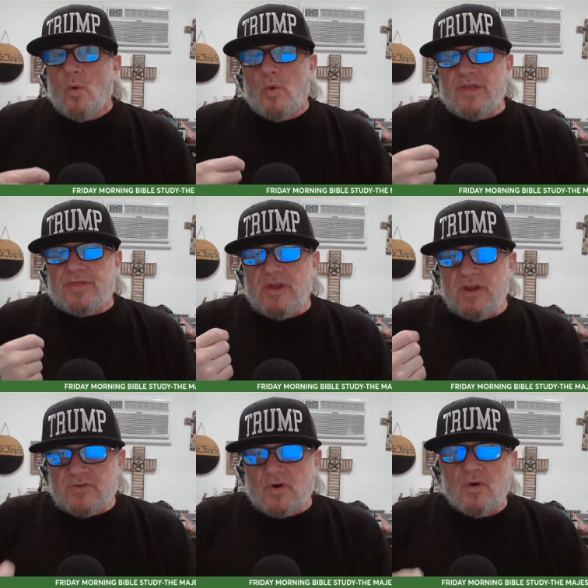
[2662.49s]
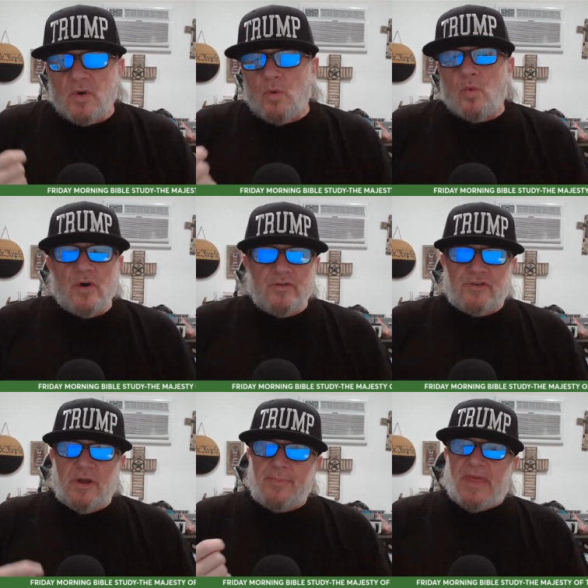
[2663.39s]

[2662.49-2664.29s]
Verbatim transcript: with the eternal worship